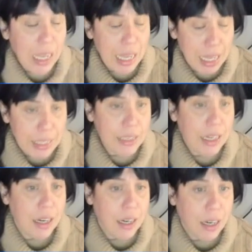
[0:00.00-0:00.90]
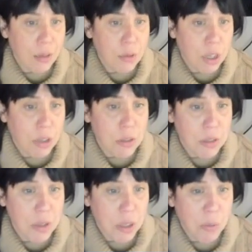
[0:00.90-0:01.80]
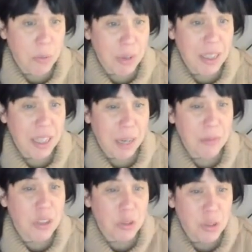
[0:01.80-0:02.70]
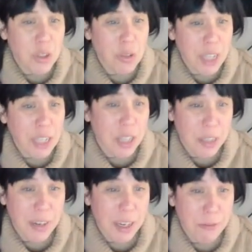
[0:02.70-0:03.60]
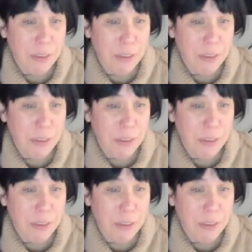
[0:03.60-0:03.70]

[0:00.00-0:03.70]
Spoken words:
And I would also incorporate time so that you have like